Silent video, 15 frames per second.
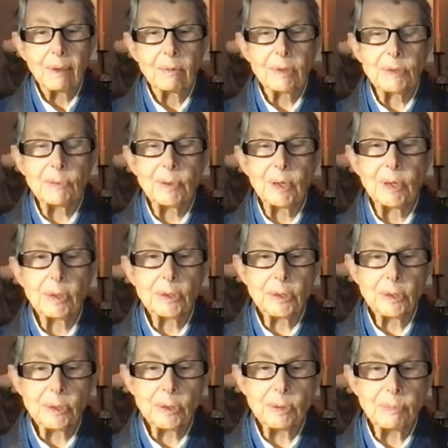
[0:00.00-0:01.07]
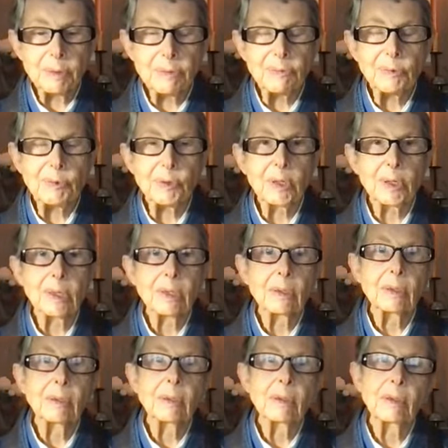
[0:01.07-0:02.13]
which we all do before
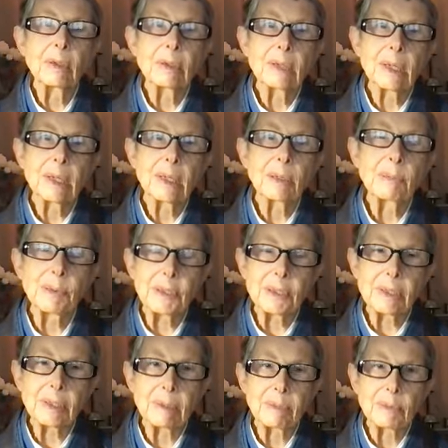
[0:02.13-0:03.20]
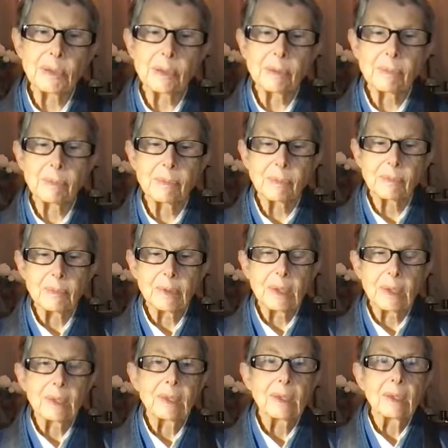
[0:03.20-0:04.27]
taking the precepts,
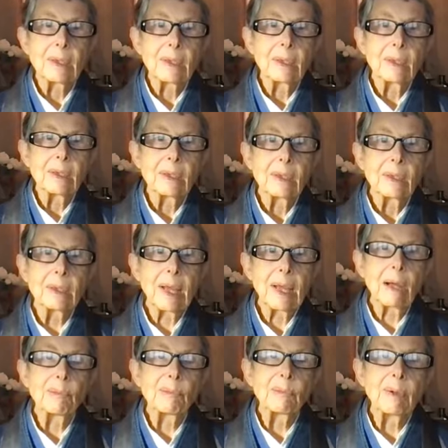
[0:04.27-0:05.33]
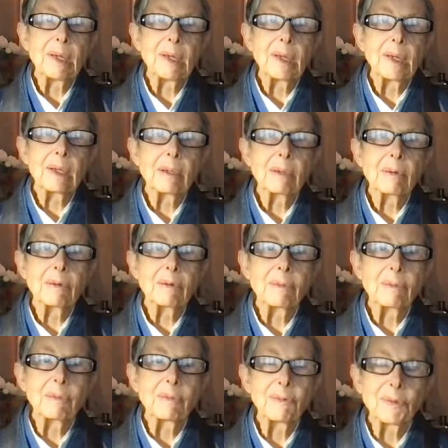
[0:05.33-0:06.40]
that we
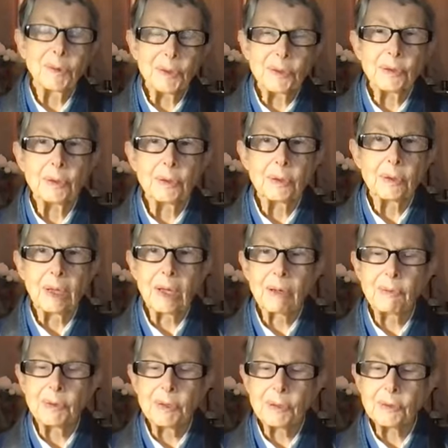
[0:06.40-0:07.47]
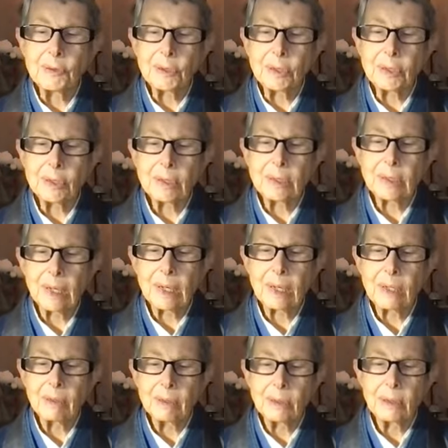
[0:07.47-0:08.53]
further, we don't just
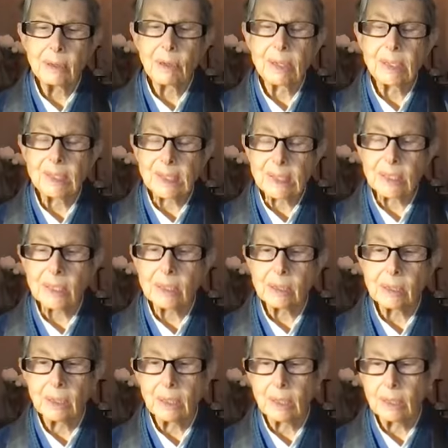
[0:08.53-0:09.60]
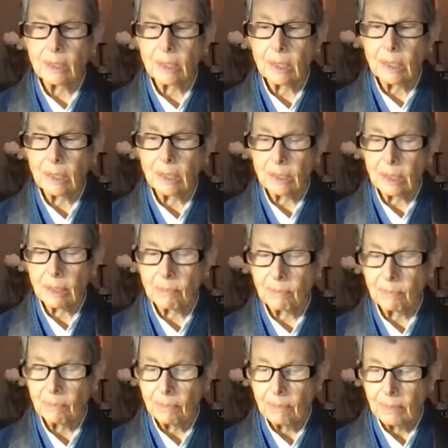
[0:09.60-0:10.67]
say, you know, I did this and
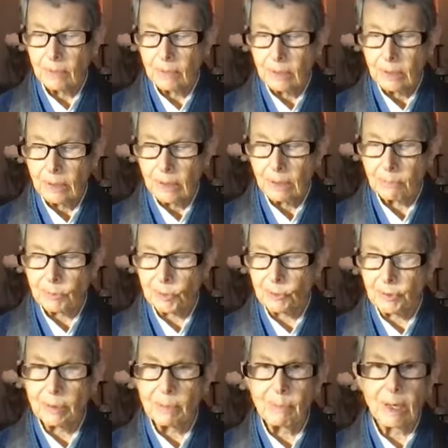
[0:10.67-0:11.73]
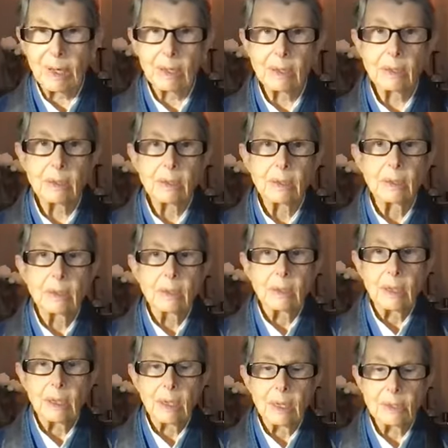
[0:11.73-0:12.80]
I'm sorry about it.
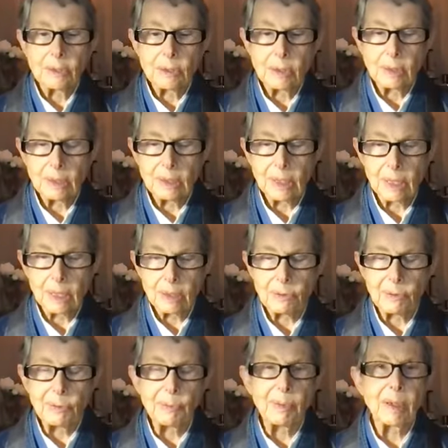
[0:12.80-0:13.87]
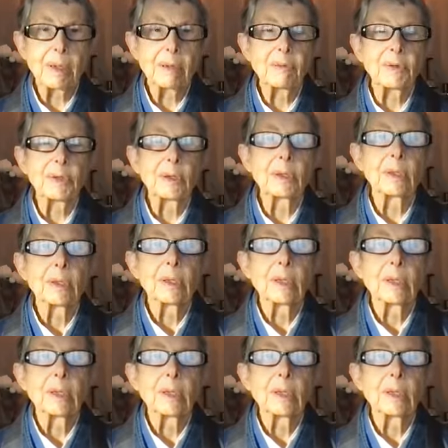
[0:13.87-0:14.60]
I shouldn't have done it or whatever.